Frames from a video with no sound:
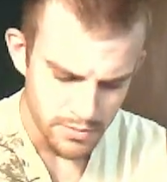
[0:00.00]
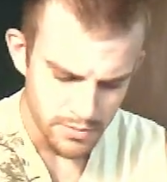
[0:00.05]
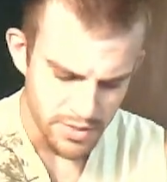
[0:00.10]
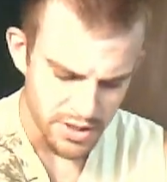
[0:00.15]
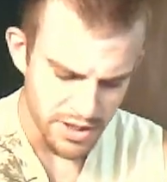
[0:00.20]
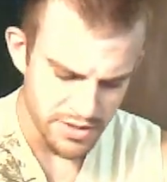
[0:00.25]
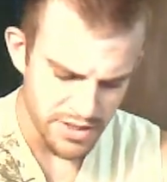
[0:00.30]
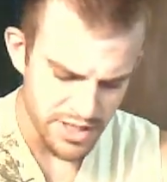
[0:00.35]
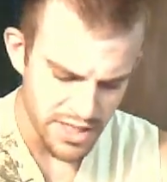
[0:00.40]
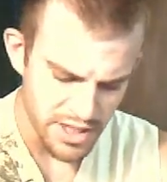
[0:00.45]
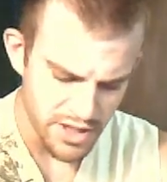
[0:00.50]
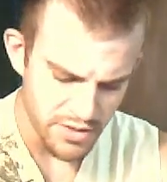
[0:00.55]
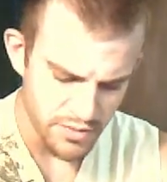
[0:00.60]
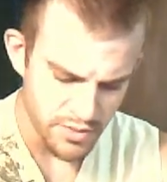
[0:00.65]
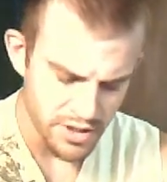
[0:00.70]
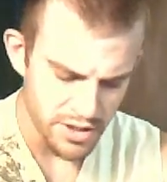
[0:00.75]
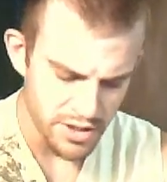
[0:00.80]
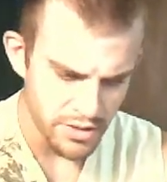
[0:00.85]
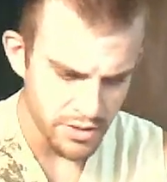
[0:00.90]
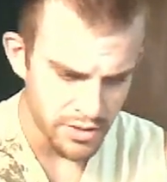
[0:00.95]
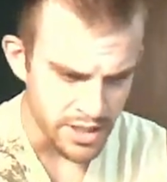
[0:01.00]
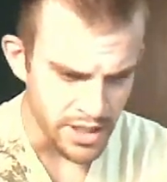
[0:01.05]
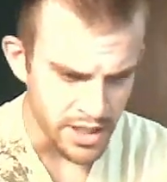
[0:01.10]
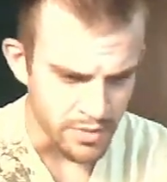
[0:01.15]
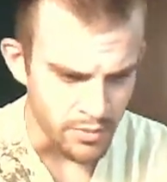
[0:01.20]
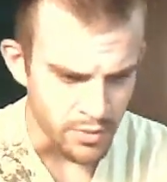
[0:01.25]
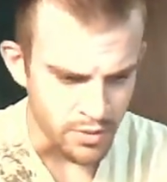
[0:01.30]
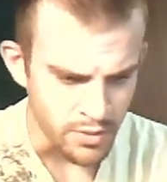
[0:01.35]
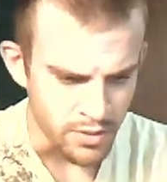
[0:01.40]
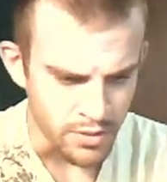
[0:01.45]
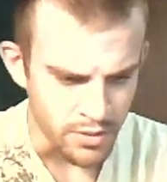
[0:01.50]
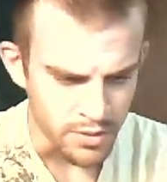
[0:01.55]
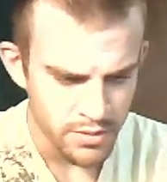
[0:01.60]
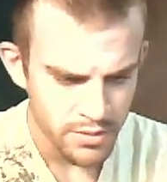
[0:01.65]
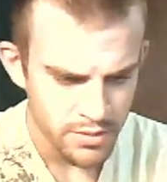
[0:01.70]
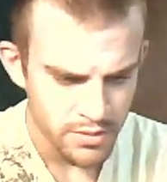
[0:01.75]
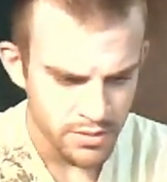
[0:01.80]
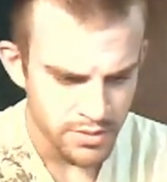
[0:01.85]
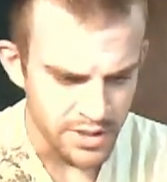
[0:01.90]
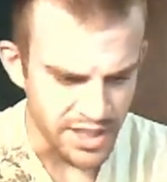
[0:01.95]
"But you said you wouldn't do it anymore."
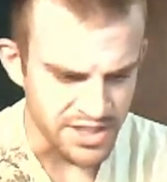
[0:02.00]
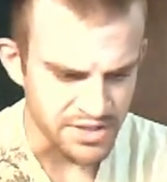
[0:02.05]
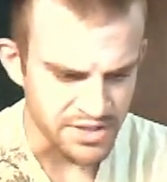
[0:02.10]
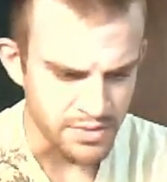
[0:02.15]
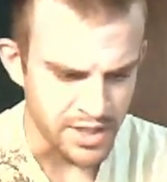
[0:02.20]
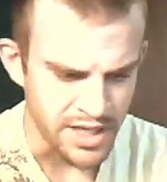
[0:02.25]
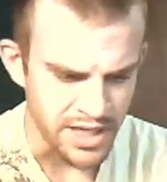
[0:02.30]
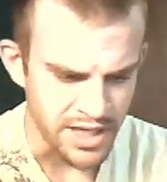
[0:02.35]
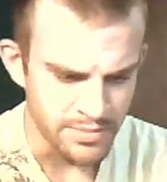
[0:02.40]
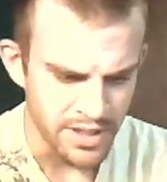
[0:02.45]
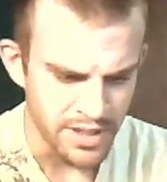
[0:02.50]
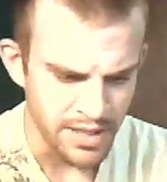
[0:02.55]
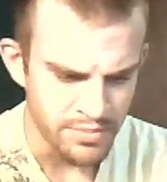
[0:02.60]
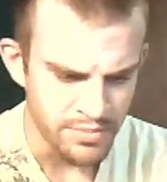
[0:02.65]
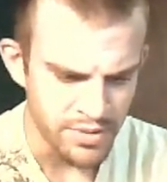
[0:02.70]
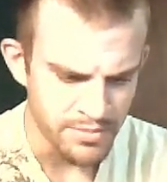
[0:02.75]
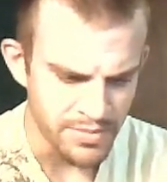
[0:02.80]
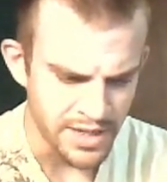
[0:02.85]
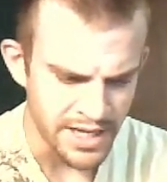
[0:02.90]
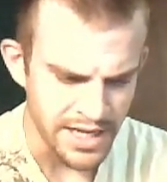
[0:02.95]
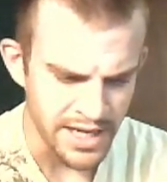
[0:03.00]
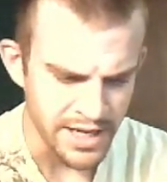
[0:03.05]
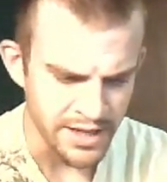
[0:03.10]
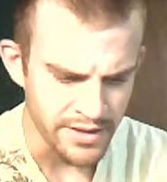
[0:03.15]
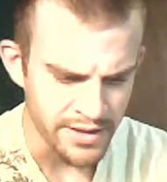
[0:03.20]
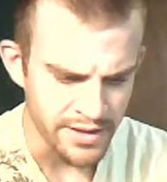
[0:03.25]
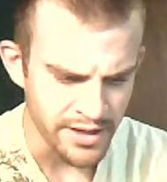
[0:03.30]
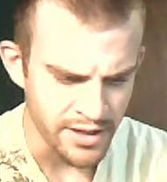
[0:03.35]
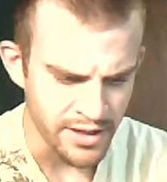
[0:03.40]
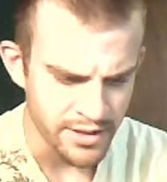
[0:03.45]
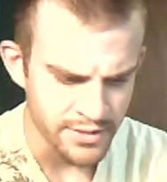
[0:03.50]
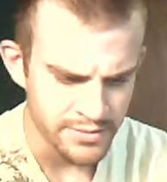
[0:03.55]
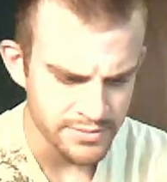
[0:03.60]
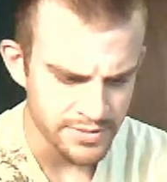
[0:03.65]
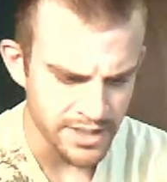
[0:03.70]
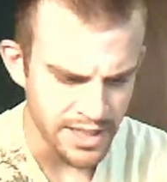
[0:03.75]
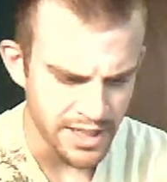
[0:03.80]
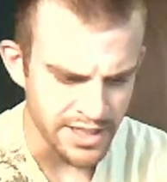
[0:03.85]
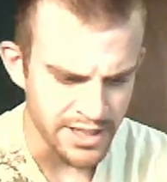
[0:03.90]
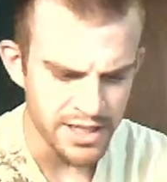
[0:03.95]
"That's right, but I put my hand there.
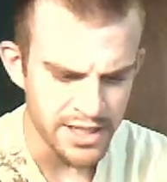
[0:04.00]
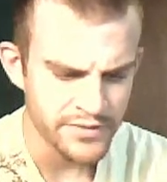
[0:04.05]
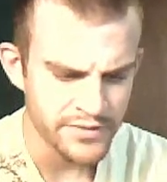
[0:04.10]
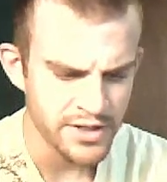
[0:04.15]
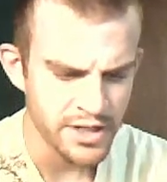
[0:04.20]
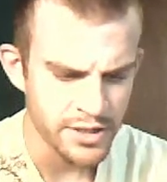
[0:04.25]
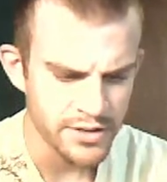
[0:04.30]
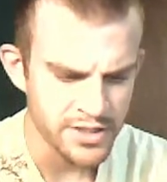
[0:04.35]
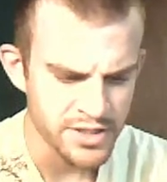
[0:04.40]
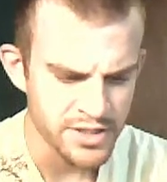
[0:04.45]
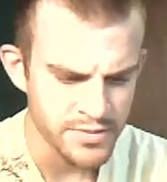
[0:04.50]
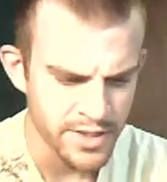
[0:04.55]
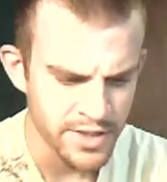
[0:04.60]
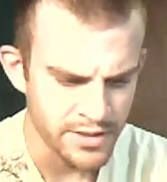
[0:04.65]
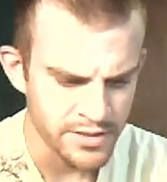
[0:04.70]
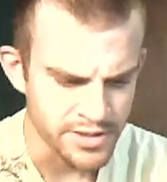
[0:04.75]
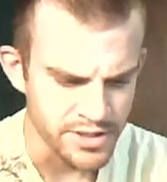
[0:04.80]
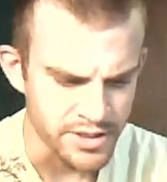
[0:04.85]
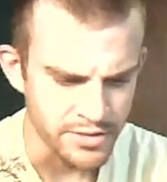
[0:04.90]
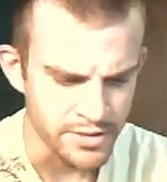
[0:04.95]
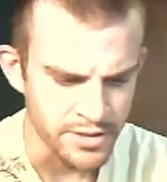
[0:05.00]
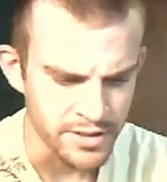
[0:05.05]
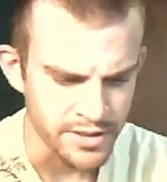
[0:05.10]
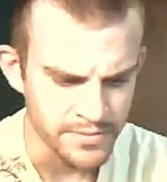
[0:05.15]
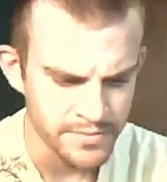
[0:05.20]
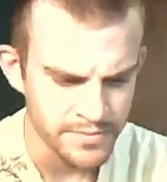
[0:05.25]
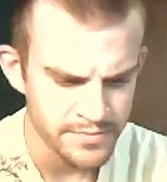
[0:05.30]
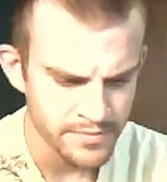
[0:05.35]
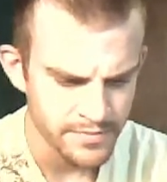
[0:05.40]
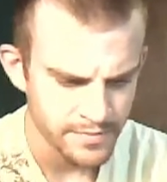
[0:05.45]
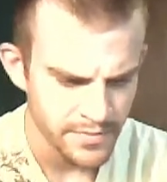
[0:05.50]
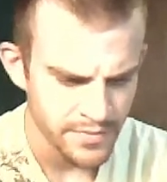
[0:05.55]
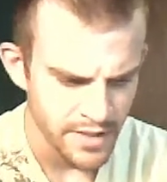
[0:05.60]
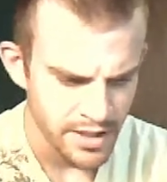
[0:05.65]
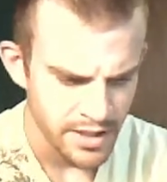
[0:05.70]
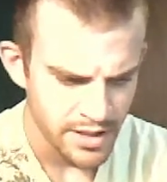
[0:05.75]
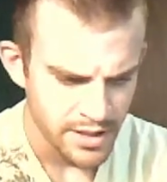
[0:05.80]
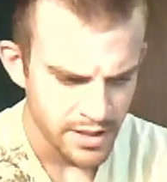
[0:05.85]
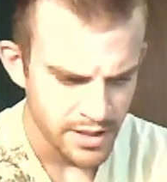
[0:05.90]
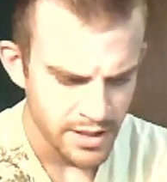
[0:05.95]
I didn't even notice what I was doing."
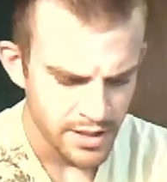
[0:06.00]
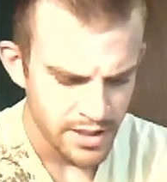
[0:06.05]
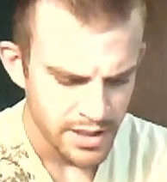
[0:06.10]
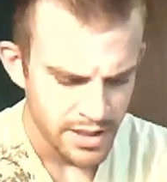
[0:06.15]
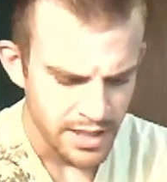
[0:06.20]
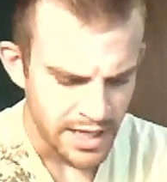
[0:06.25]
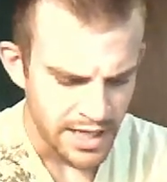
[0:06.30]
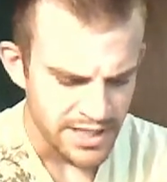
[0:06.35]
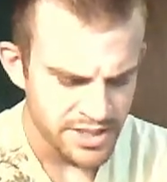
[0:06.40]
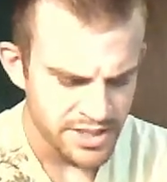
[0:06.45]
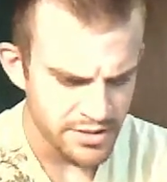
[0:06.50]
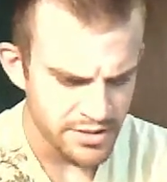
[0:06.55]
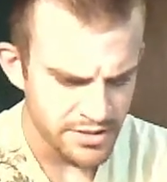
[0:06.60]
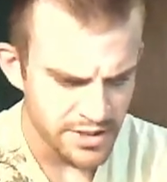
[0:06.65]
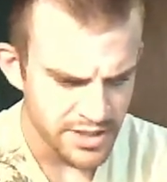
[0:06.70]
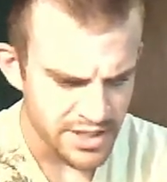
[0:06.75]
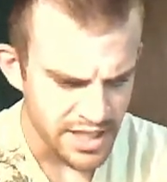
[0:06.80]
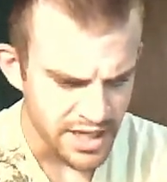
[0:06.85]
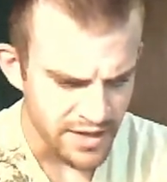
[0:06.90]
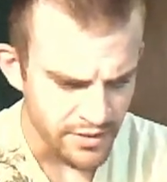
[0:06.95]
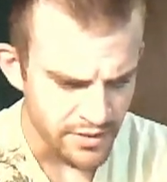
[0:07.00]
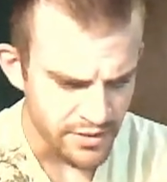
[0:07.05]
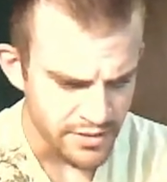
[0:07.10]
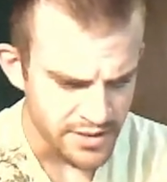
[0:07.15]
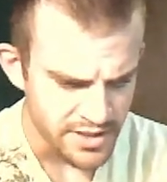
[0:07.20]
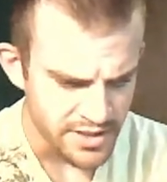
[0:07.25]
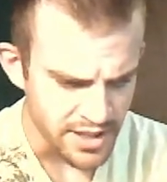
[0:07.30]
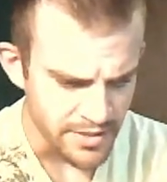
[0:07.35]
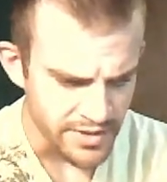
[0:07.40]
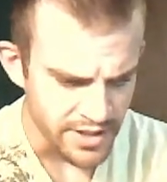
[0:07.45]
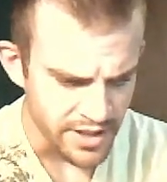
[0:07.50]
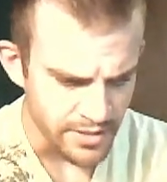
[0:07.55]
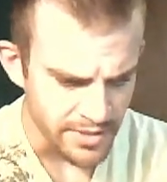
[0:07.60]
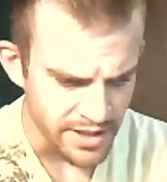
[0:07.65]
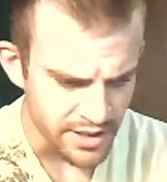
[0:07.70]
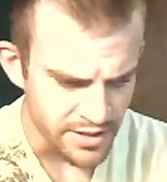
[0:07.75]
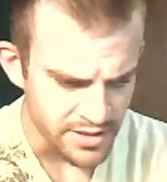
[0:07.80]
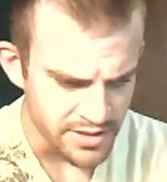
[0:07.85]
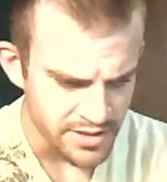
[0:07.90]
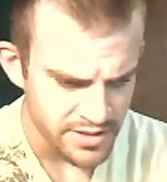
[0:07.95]
I soon discovered something
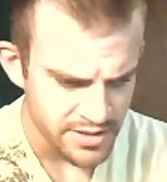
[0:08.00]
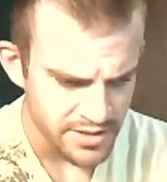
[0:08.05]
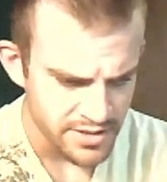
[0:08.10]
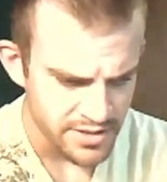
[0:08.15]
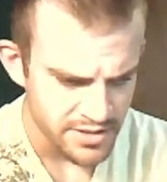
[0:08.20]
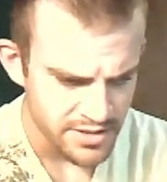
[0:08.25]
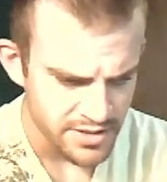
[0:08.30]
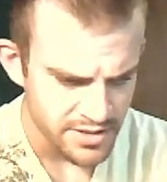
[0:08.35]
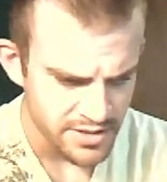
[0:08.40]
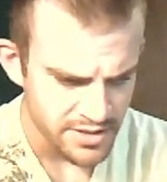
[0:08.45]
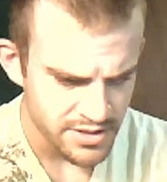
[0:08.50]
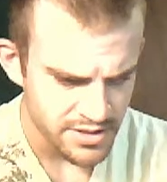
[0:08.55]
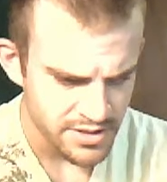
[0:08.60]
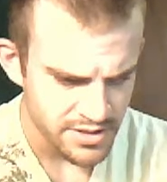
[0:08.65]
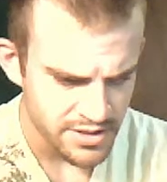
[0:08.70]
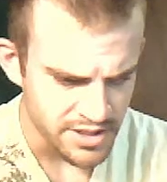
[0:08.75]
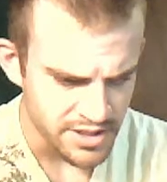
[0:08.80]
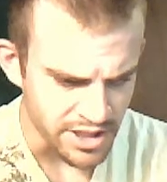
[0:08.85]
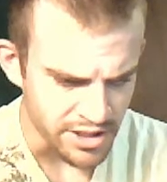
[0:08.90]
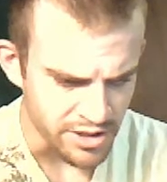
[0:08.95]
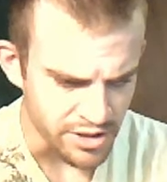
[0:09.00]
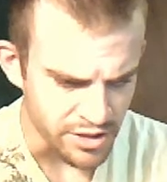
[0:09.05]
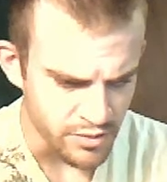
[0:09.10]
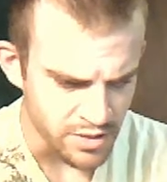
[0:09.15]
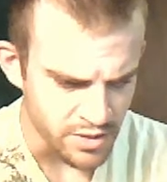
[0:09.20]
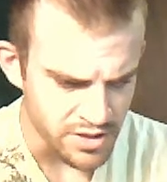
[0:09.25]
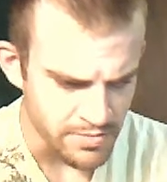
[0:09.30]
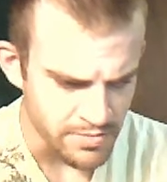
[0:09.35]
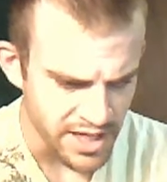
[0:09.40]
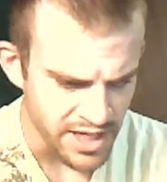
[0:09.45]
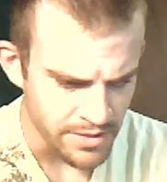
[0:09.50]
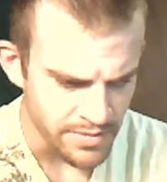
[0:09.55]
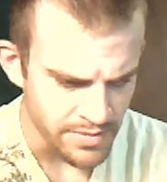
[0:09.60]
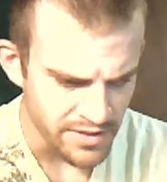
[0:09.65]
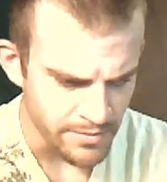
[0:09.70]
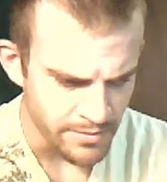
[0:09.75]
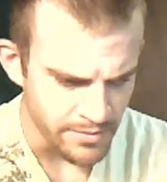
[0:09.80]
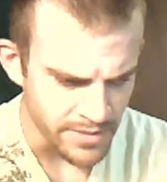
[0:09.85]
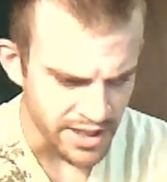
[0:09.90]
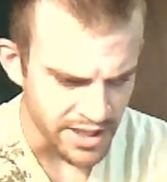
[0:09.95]
about Siganook which
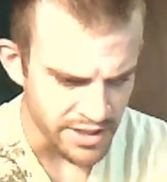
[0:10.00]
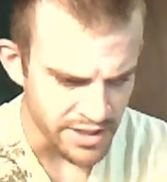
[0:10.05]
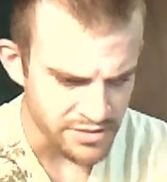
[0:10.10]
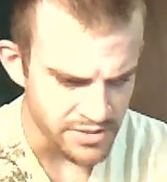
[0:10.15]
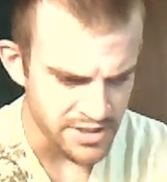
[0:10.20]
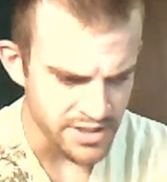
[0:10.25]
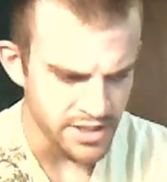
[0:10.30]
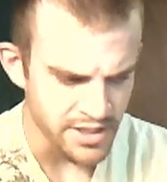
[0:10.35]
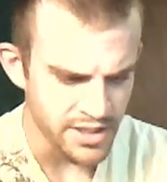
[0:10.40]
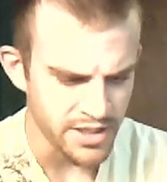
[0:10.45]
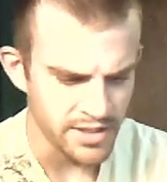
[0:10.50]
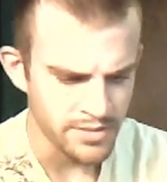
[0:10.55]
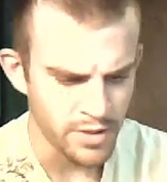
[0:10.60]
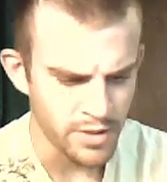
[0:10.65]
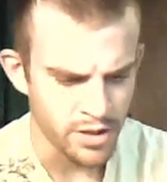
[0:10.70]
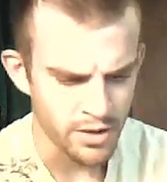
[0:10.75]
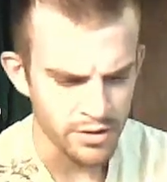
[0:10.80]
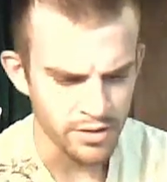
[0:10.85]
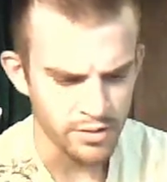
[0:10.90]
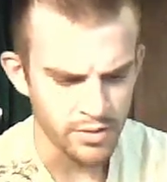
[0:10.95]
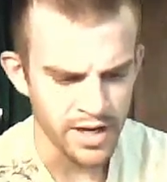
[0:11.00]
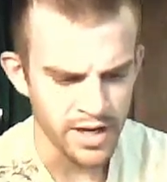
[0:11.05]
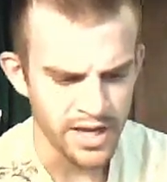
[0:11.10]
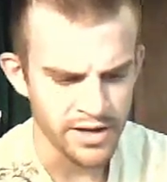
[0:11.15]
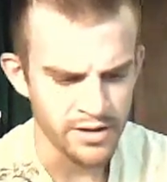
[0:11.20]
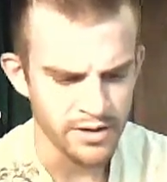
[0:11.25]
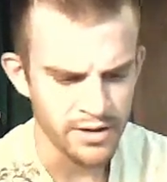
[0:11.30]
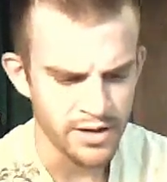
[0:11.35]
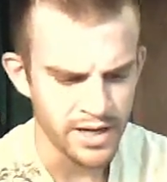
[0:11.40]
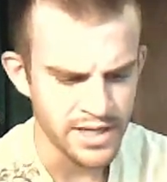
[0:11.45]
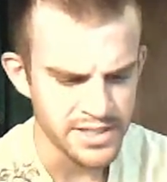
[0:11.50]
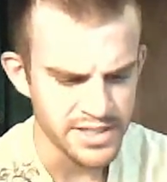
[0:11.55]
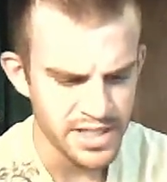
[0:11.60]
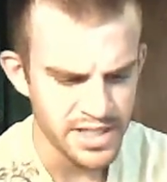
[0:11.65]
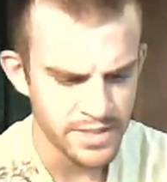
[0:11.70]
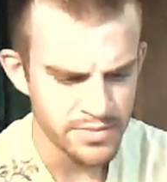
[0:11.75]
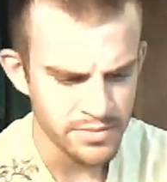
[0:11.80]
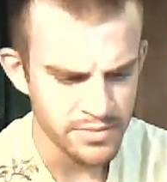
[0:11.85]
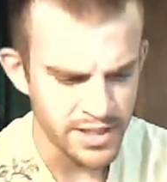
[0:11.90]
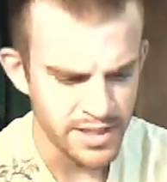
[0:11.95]
made my interest in him all the greater and
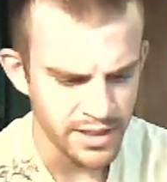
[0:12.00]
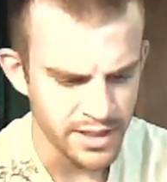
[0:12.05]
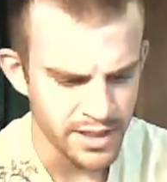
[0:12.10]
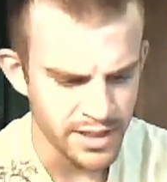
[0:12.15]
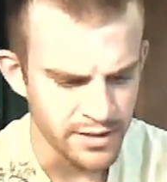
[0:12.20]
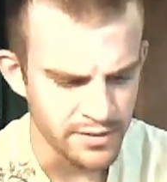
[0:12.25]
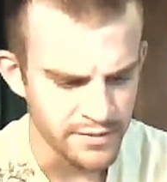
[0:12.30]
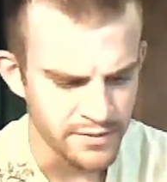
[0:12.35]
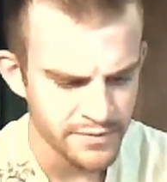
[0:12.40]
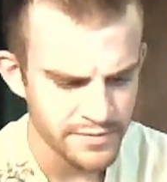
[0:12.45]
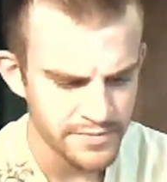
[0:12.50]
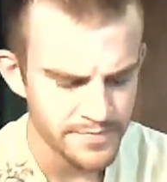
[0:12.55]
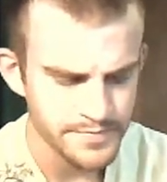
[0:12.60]
deepened my love.